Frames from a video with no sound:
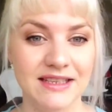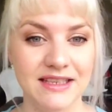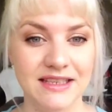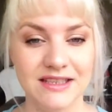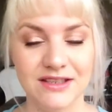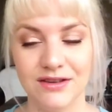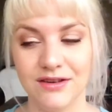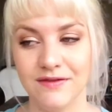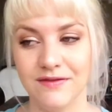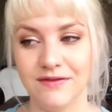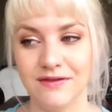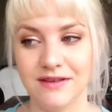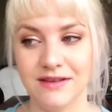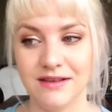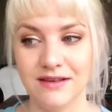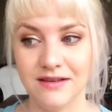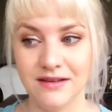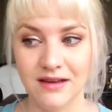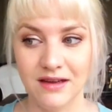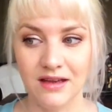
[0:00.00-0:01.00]
It sort of,
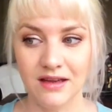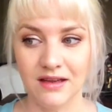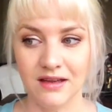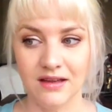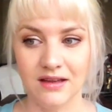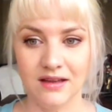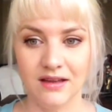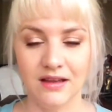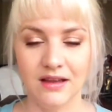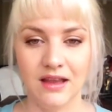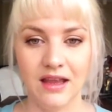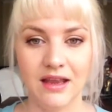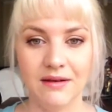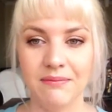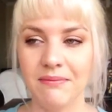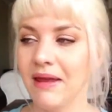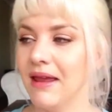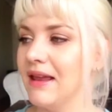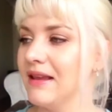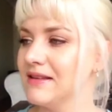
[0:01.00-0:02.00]

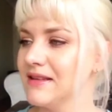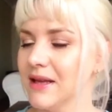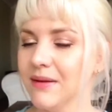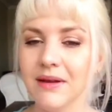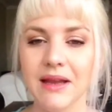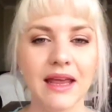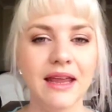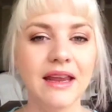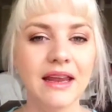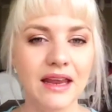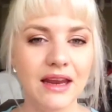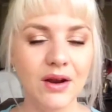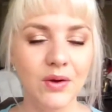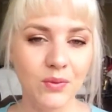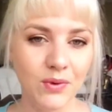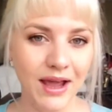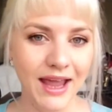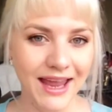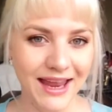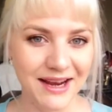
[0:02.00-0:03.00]
in a
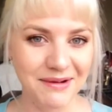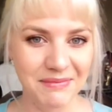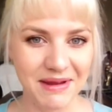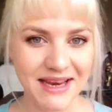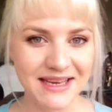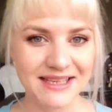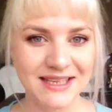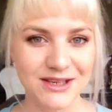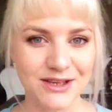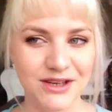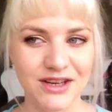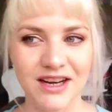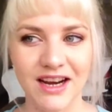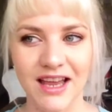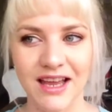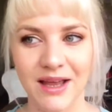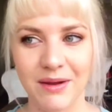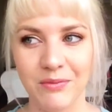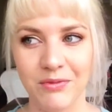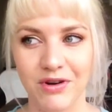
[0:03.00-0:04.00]
way it makes it look
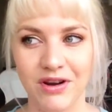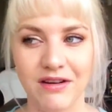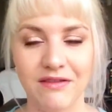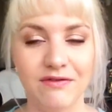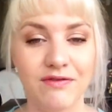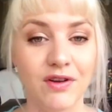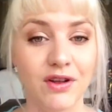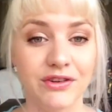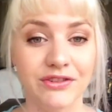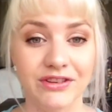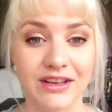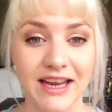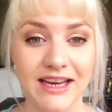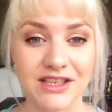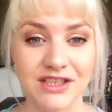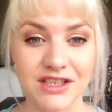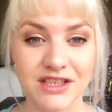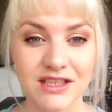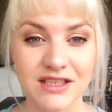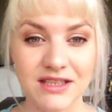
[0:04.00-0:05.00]
like I'm wearing false
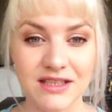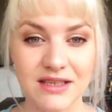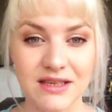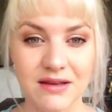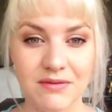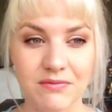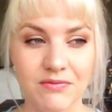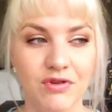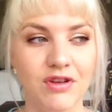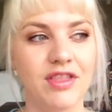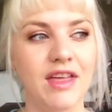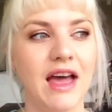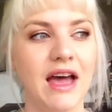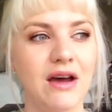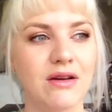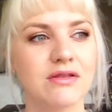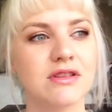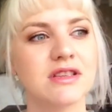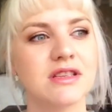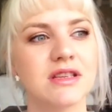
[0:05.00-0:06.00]
lashes
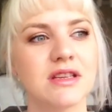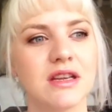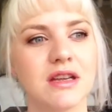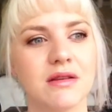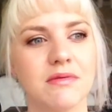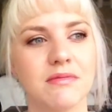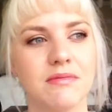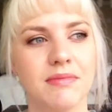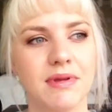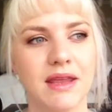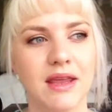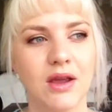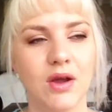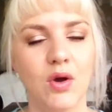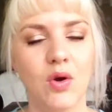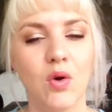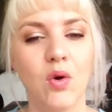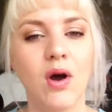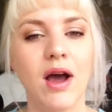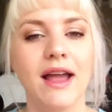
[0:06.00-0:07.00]
without
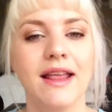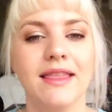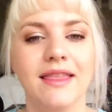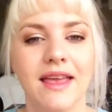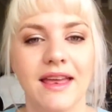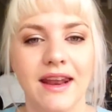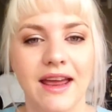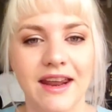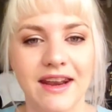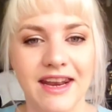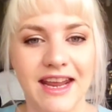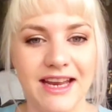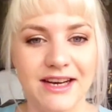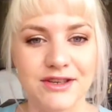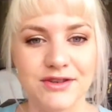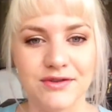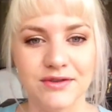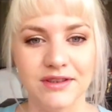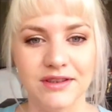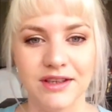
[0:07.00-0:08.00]
being quite that
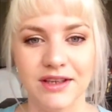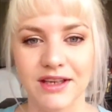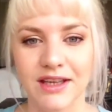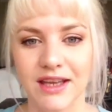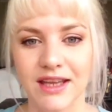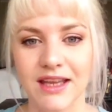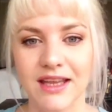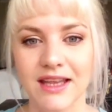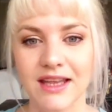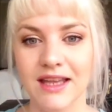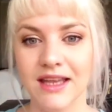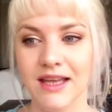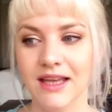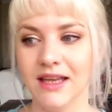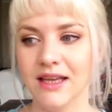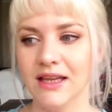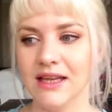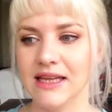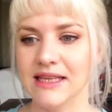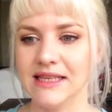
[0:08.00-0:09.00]
unnatural looking.
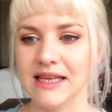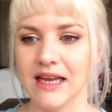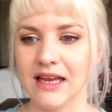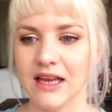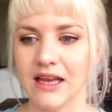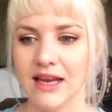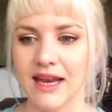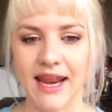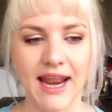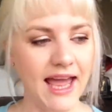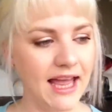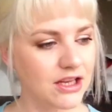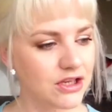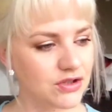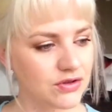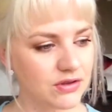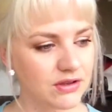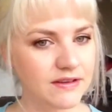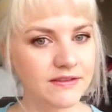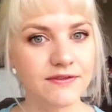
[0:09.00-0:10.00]
It's like
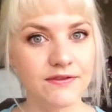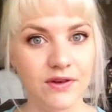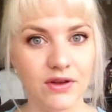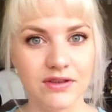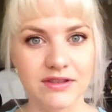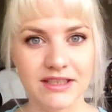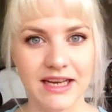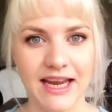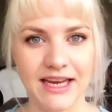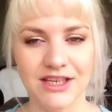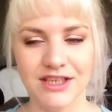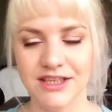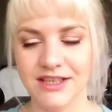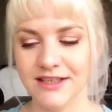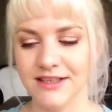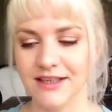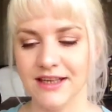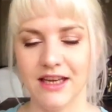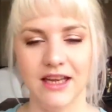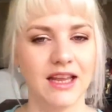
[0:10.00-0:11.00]
natural false
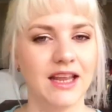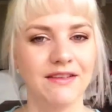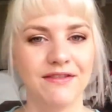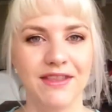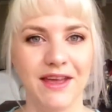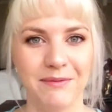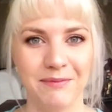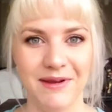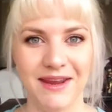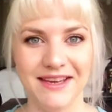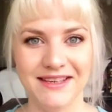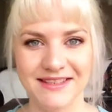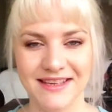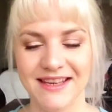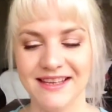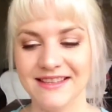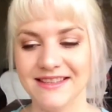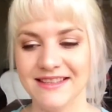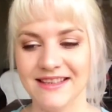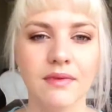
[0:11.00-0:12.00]
lashes, if that makes
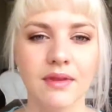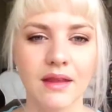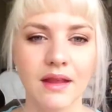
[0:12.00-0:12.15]
sense.